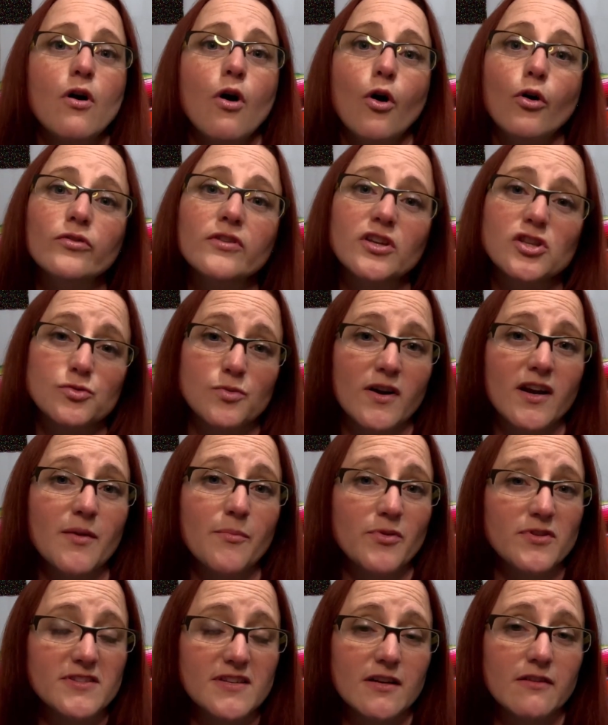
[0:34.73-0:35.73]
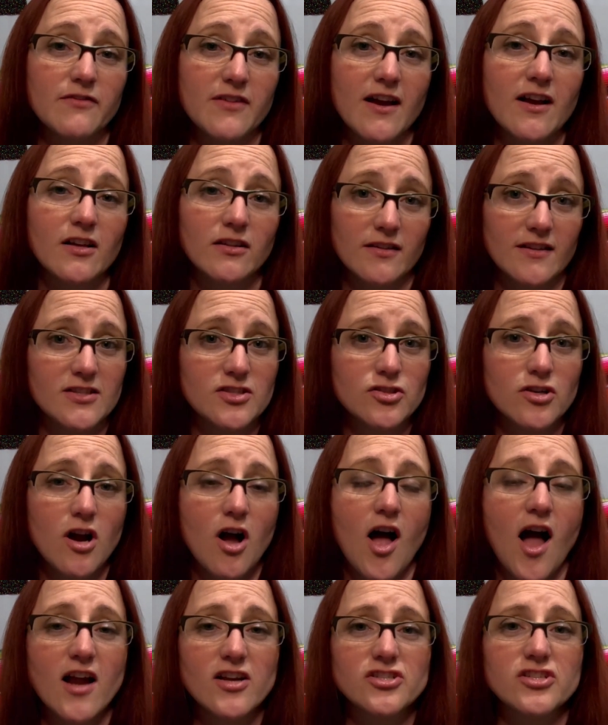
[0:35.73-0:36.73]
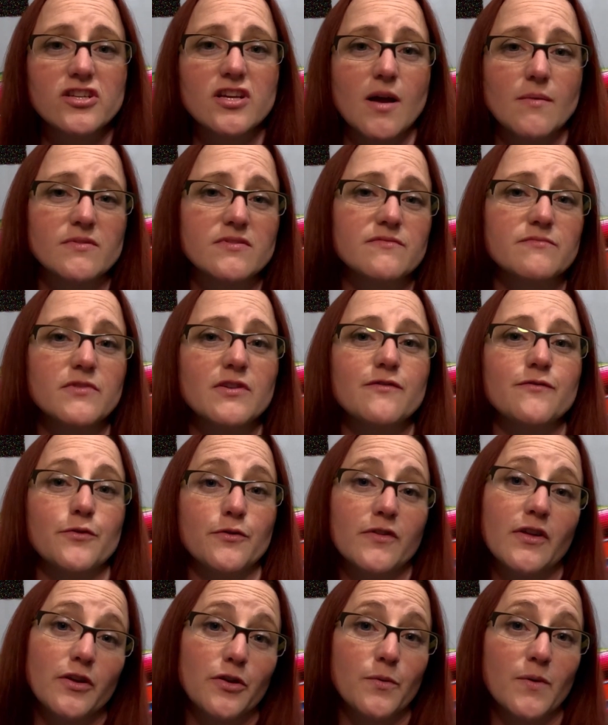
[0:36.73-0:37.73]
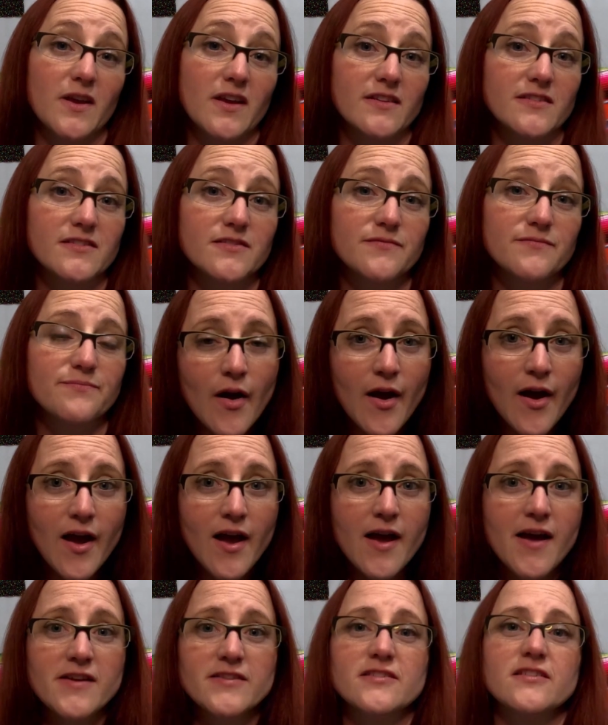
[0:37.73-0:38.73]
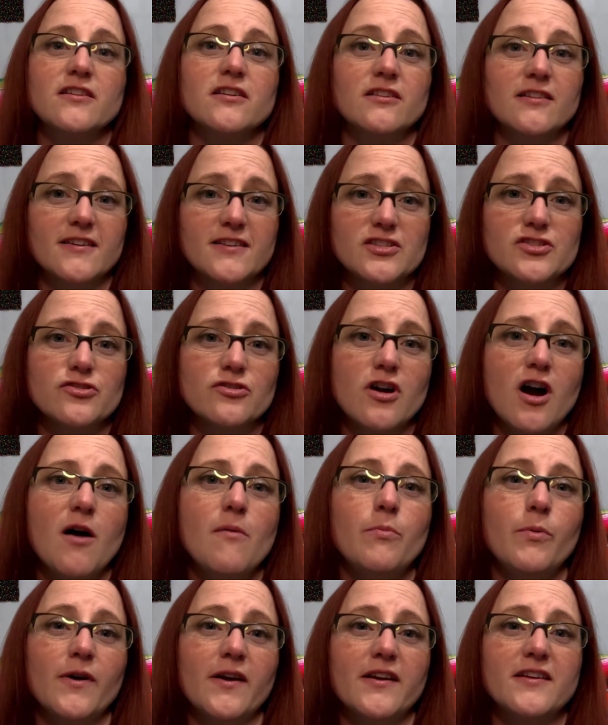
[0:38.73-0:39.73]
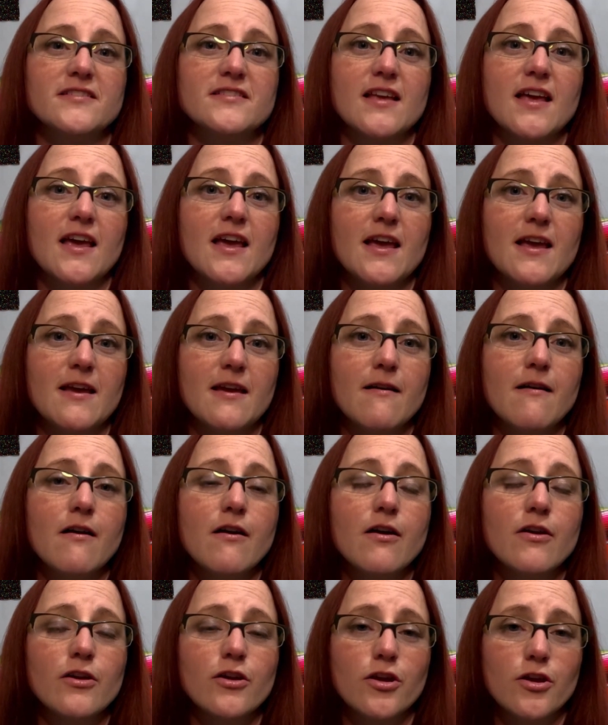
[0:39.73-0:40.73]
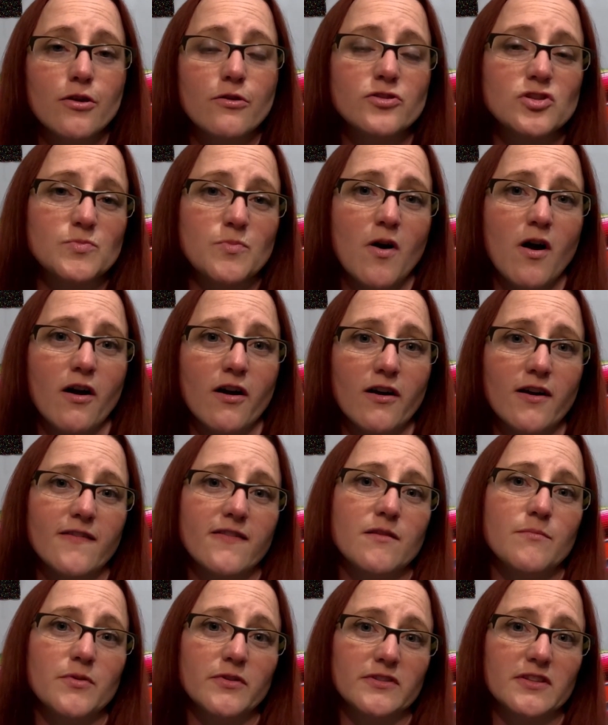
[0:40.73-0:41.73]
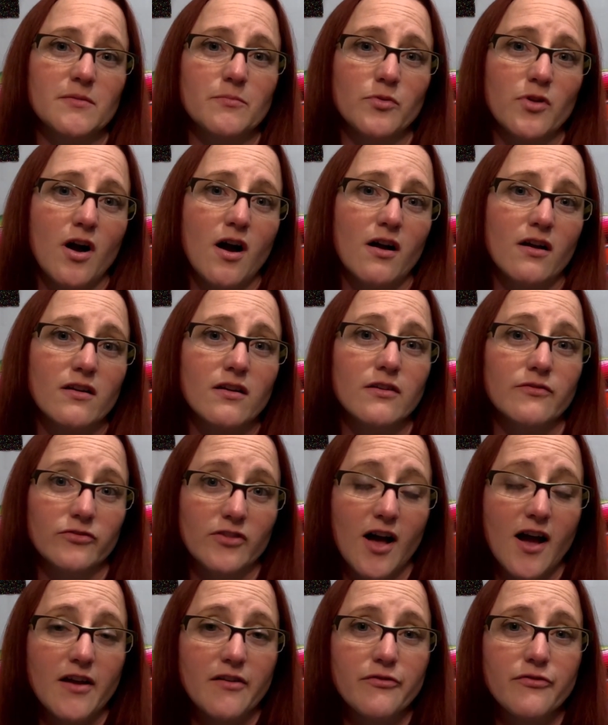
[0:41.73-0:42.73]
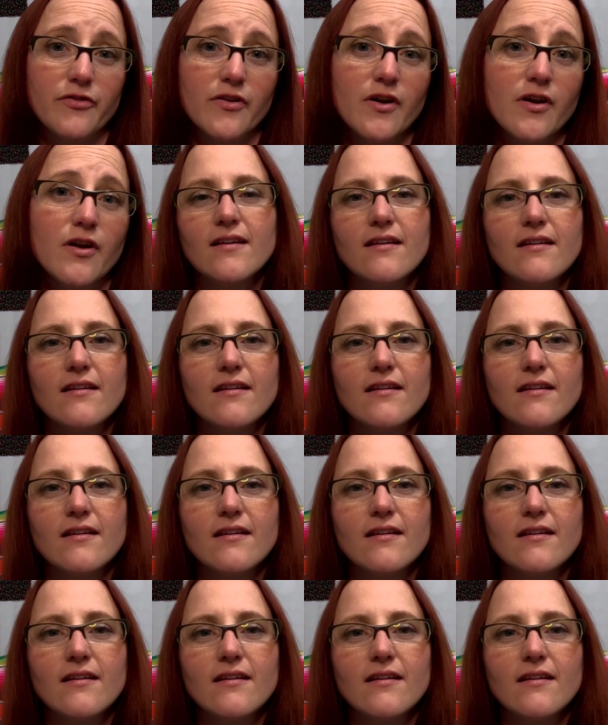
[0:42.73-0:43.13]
Only twenty percent of that cholesterol actually comes from the food that you eat. And cholesterol plays a huge part in the building block of life.